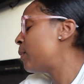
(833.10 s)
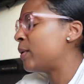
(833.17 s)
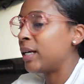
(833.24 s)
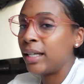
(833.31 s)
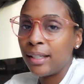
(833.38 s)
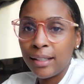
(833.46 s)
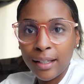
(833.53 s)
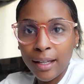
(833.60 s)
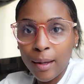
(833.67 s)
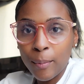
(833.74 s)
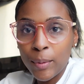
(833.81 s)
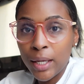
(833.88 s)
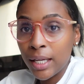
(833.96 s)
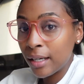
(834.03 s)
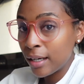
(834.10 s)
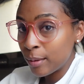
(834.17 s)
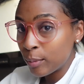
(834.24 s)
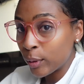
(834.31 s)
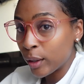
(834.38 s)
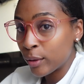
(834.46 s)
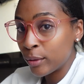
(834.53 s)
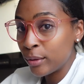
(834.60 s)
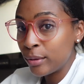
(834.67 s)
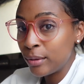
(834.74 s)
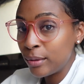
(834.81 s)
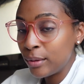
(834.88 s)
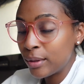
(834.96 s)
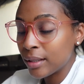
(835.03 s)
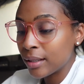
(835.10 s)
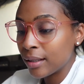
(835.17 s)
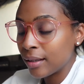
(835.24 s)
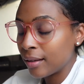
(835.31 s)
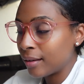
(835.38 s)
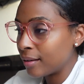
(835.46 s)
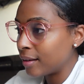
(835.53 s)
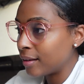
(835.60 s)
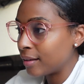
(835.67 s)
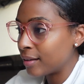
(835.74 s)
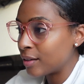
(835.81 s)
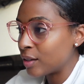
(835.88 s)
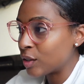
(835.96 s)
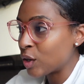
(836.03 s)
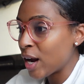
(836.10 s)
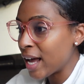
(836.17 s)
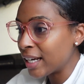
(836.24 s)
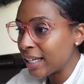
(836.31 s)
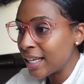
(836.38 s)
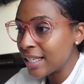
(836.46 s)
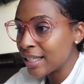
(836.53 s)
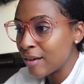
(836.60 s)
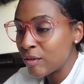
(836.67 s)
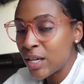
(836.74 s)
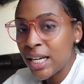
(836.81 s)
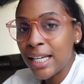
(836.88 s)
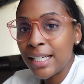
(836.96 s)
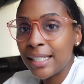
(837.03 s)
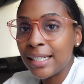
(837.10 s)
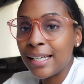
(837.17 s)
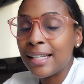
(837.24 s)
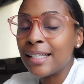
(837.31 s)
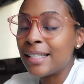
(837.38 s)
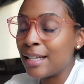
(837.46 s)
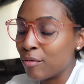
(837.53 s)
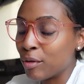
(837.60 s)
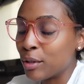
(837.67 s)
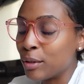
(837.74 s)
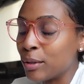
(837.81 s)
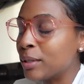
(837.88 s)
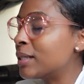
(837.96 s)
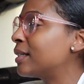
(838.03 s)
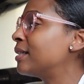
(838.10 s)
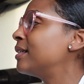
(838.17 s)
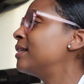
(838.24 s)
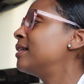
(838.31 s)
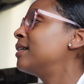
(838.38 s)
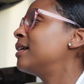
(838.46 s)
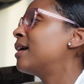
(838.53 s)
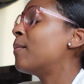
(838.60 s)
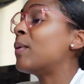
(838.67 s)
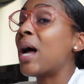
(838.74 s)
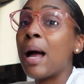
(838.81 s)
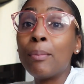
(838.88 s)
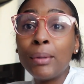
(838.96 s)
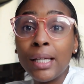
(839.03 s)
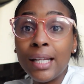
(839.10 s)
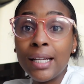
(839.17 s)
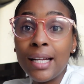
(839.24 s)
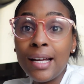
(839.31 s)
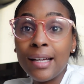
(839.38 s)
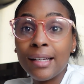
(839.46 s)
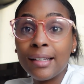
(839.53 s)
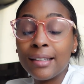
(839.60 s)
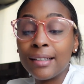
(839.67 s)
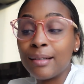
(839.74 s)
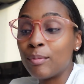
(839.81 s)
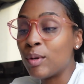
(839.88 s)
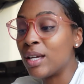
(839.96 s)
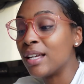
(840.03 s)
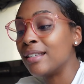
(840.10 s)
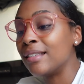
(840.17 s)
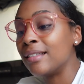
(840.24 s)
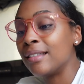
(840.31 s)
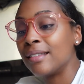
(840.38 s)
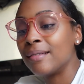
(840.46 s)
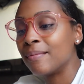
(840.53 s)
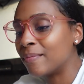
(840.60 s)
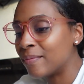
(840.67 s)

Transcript: But being up with Cruz, trying to get stuff done, it is difficult. But I'm gonna get it done because